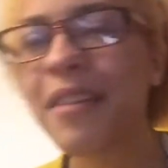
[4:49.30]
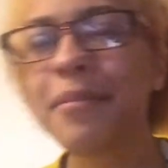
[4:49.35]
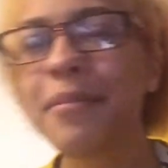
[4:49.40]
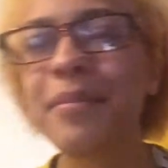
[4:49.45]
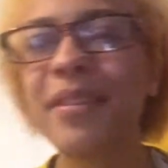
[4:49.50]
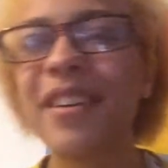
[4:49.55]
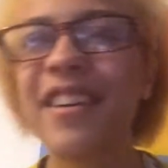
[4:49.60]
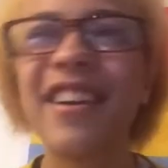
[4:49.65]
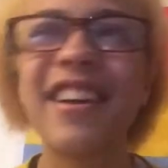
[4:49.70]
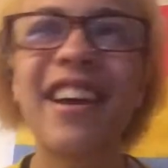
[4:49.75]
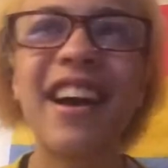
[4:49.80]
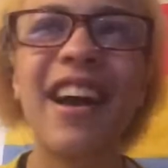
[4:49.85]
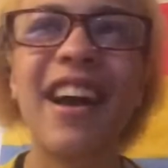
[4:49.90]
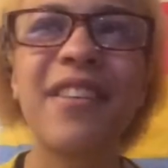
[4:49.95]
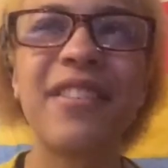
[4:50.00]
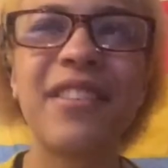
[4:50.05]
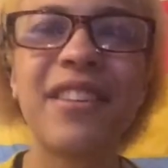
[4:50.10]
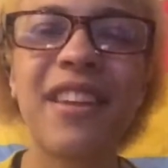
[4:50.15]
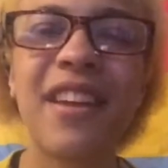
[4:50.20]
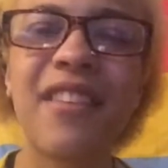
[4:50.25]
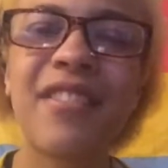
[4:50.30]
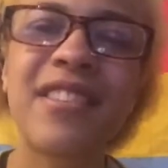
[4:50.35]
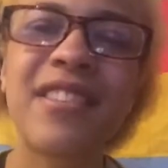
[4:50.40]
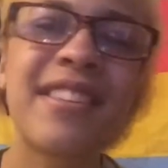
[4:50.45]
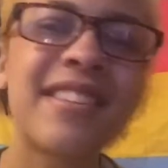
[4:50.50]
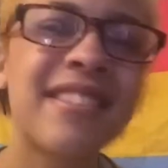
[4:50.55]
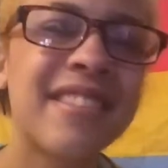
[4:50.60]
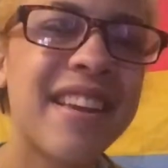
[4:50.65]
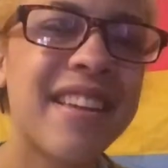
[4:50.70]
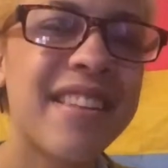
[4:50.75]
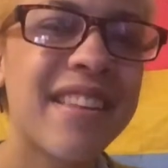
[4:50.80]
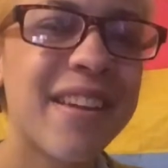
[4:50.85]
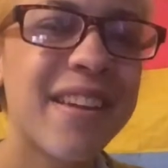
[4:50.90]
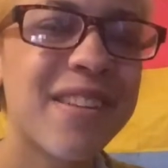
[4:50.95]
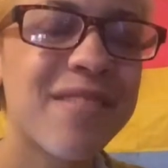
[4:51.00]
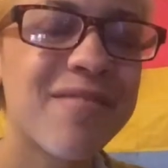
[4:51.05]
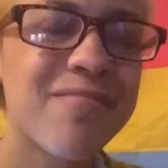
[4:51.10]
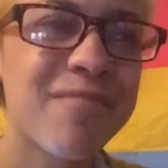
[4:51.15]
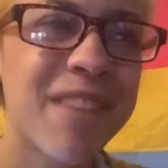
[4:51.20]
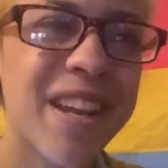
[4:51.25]
But I will definitely say
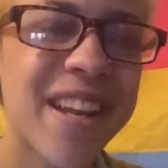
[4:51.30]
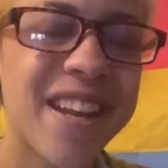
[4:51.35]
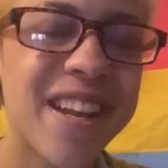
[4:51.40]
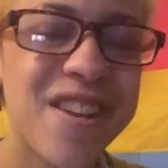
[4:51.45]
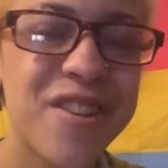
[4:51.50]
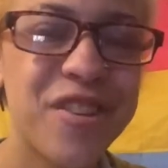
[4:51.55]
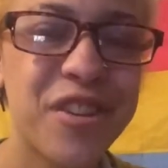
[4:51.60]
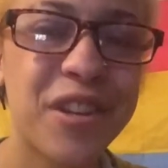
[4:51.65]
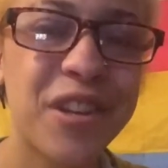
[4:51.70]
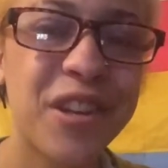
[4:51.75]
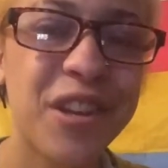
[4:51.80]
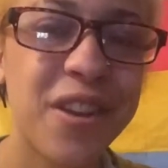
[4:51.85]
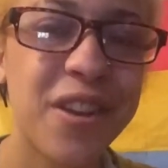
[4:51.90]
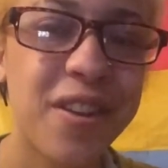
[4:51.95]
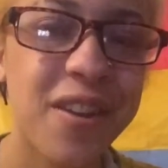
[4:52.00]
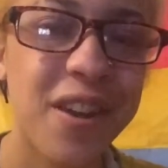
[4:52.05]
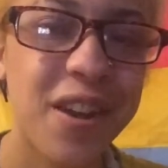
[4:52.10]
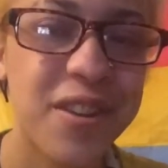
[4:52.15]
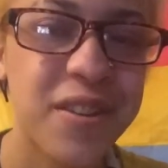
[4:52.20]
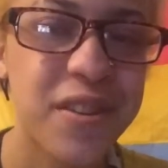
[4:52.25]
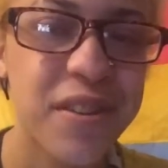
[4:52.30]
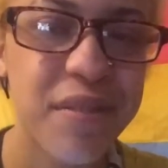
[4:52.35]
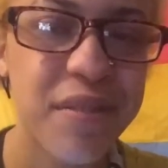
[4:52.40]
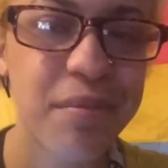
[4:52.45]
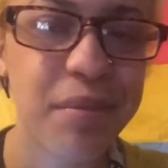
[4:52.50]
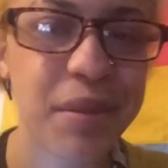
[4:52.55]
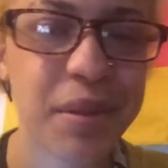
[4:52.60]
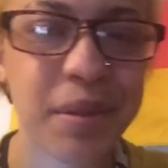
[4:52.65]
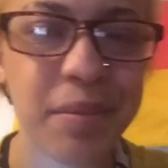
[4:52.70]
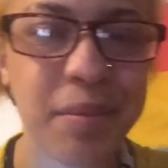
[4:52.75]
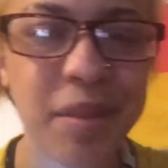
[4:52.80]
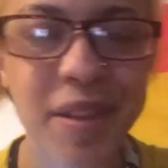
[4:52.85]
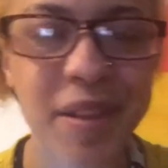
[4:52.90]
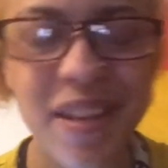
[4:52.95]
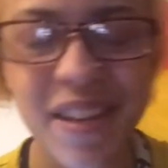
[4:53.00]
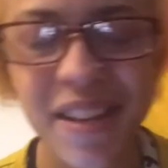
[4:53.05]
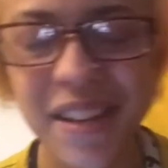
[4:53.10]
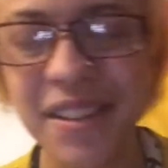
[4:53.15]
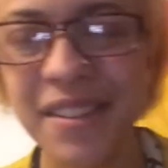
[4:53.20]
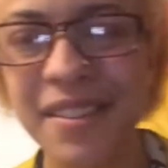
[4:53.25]
that medication cannot treat
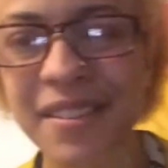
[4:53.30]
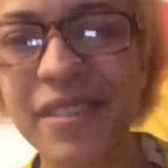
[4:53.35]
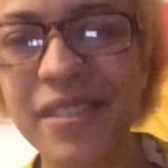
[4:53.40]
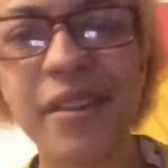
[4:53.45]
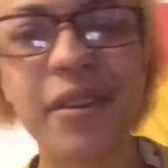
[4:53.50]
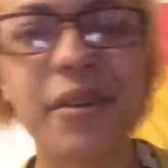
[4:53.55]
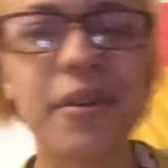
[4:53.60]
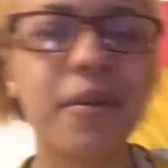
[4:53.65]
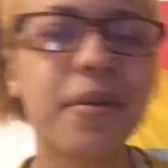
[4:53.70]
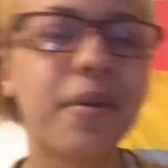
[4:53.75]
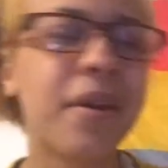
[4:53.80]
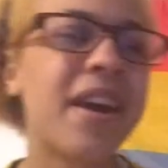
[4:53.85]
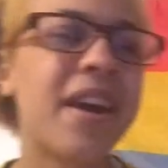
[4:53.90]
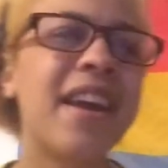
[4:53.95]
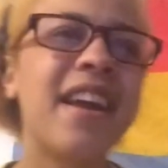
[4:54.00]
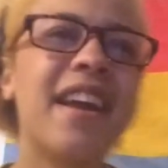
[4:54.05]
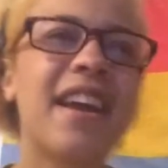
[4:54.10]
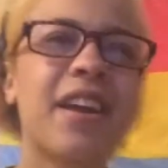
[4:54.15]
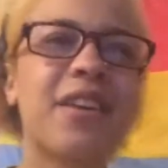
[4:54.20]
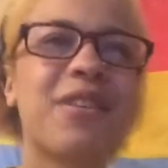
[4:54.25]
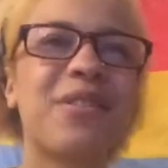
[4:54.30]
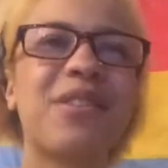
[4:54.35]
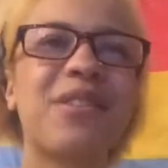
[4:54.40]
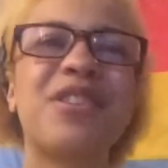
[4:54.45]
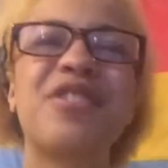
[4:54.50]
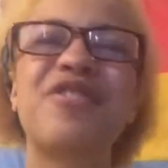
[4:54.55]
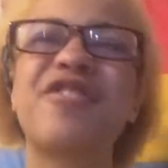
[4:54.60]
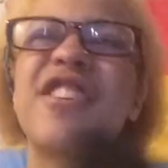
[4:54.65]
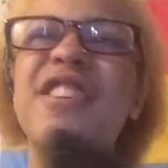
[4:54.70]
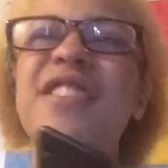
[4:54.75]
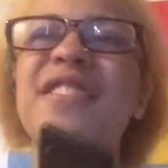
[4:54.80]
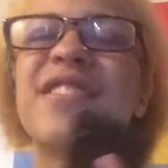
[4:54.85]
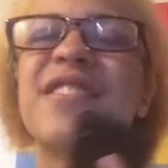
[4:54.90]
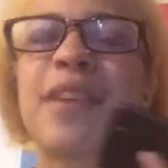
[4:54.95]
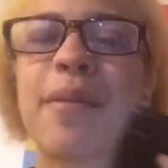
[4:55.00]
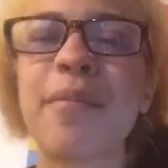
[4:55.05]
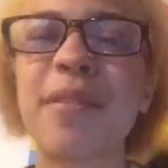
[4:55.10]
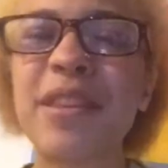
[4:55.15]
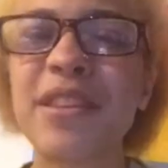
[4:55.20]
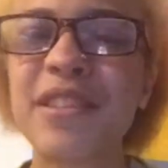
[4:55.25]
BPD, so it can only treat
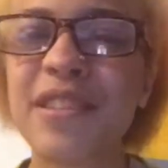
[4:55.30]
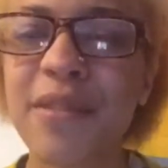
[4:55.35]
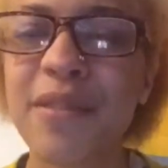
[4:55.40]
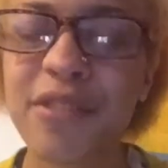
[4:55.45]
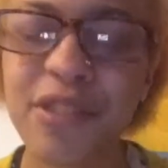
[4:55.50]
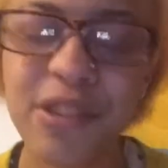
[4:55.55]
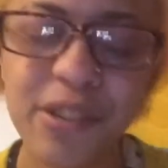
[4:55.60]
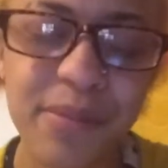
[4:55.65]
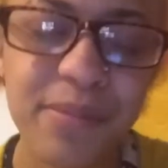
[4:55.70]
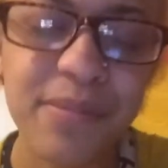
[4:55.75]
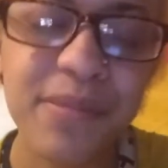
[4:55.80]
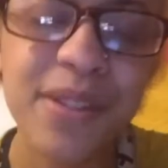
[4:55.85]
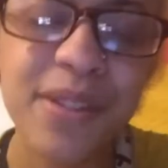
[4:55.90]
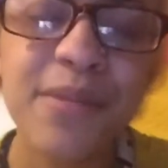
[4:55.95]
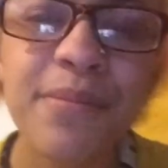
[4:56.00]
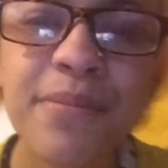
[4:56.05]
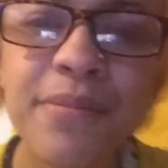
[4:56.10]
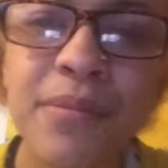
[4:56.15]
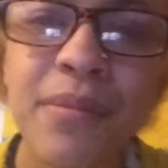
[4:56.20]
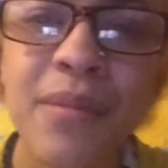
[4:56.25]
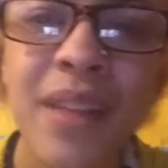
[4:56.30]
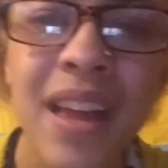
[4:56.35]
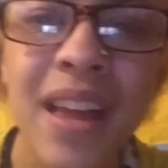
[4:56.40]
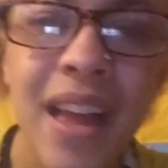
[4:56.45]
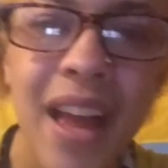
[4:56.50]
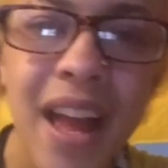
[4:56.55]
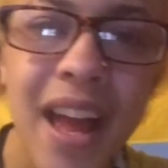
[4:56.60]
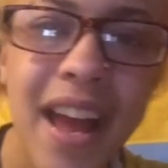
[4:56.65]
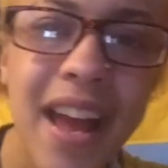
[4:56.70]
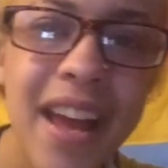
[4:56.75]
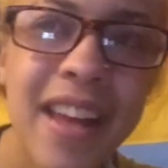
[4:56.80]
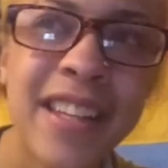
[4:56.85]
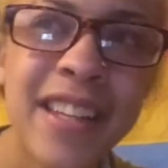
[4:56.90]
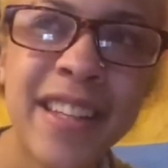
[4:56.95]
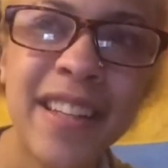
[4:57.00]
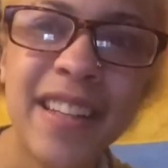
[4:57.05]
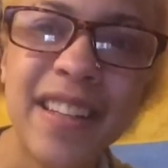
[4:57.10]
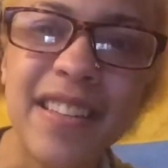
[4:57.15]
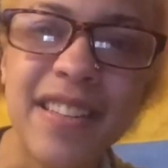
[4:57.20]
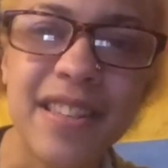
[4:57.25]
some of the symptoms. and
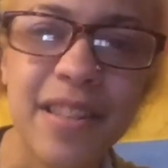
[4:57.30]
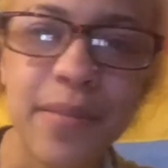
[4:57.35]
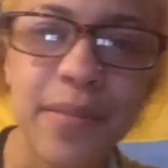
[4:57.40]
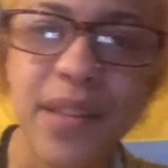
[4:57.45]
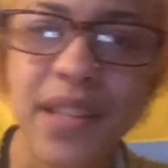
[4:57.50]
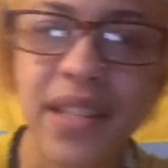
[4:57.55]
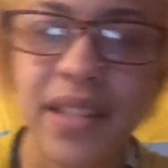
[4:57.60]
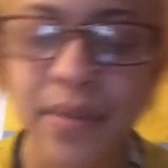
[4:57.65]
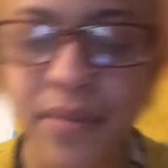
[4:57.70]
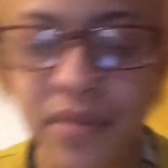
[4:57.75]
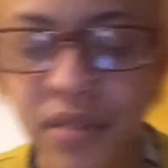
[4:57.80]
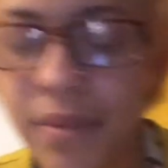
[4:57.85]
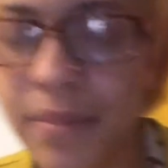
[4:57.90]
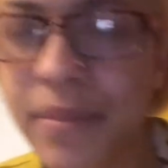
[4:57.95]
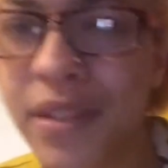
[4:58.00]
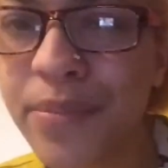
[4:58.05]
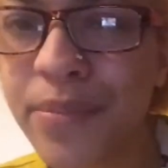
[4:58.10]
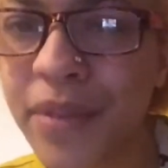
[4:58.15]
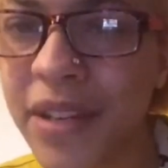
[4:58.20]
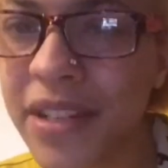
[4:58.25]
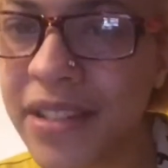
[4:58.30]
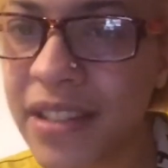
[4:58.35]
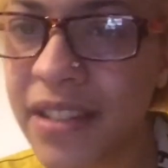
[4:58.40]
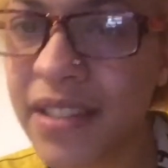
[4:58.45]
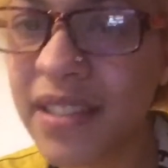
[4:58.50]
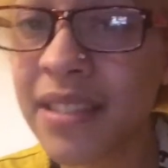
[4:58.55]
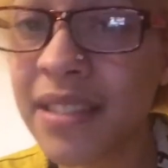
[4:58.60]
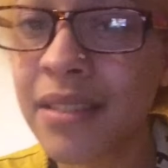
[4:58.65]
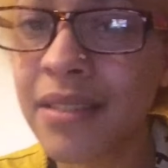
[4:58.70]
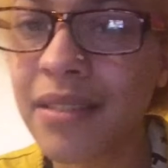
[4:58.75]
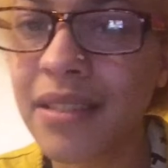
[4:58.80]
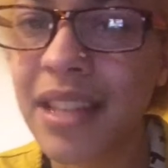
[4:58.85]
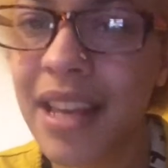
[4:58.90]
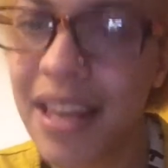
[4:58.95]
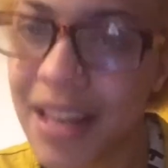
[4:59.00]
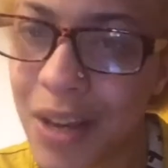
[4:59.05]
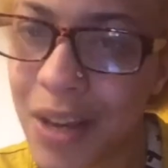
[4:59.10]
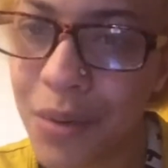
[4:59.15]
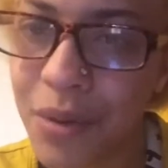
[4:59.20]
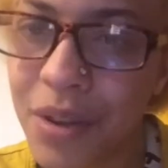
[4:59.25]
ease some of the symptoms, but it doesn't
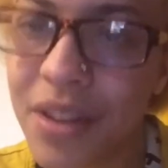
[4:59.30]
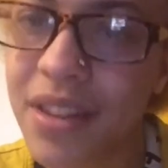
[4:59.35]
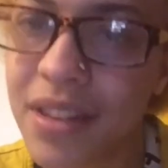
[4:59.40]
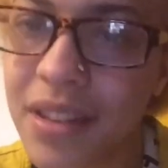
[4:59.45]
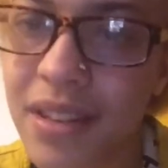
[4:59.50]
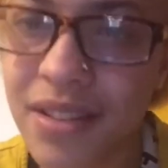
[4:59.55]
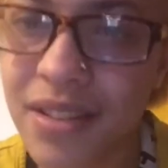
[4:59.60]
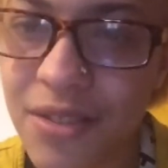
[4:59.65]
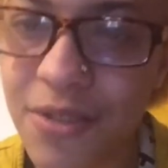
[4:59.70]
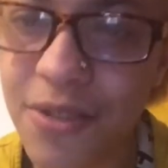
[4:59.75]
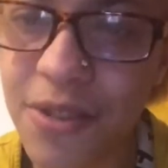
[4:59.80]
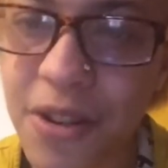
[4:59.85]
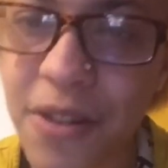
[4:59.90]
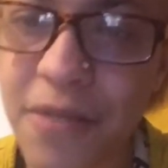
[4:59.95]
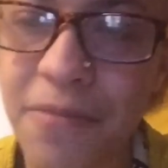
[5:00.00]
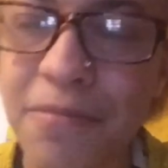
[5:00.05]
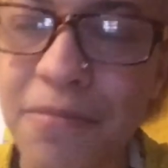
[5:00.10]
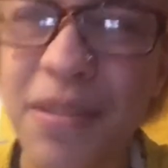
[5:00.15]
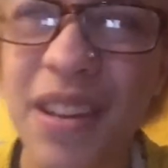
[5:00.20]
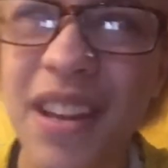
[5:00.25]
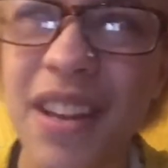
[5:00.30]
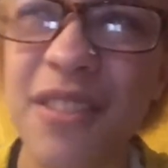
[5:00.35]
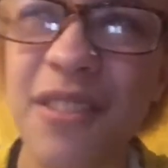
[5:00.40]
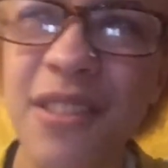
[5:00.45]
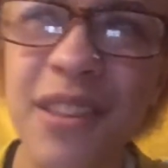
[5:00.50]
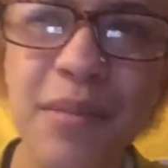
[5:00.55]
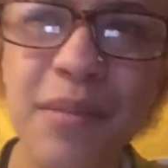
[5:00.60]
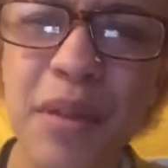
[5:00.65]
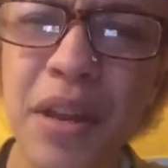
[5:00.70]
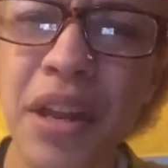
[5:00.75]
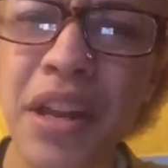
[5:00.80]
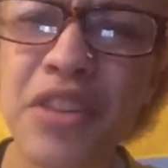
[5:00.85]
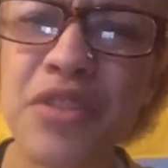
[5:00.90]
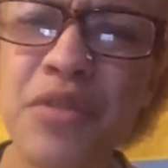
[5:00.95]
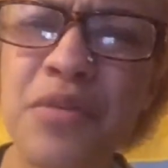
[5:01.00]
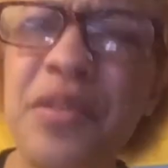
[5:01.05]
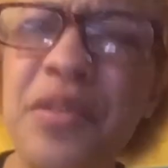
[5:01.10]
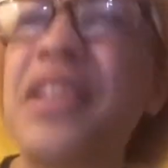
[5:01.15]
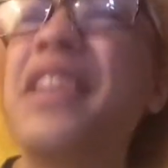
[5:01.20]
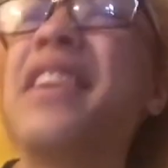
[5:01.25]
take away the disorder. But I don't think
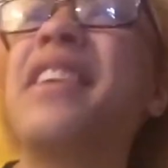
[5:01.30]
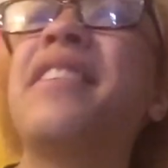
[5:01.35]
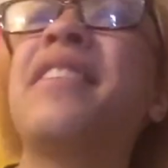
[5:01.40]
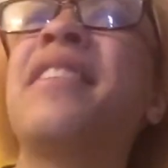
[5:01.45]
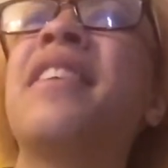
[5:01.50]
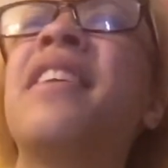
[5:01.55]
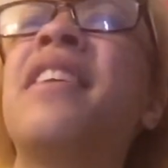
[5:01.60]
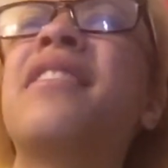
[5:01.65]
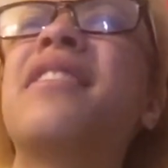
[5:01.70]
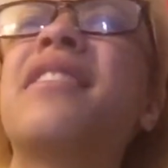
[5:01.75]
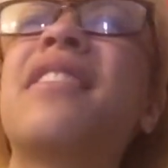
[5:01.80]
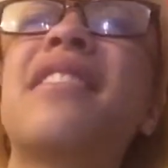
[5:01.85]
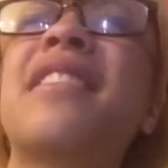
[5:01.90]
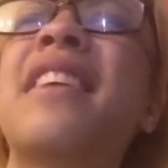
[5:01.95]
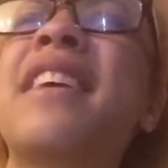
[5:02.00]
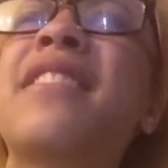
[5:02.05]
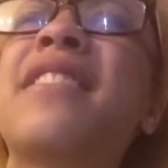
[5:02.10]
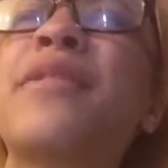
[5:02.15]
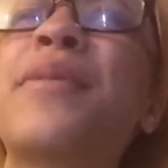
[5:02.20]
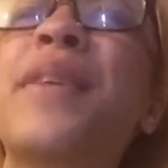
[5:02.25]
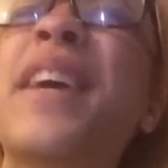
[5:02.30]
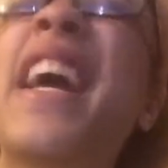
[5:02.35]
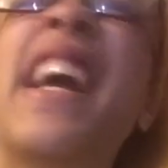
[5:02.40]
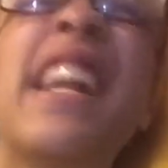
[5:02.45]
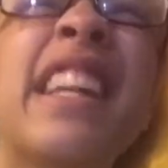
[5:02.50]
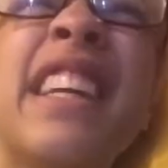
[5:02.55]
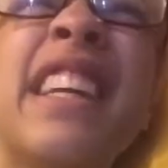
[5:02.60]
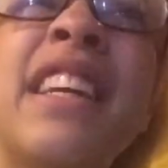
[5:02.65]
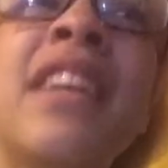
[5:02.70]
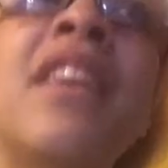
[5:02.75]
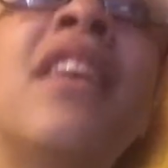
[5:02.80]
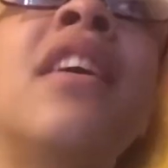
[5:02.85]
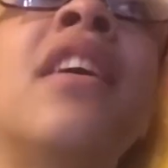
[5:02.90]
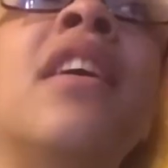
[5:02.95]
medication really takes away any.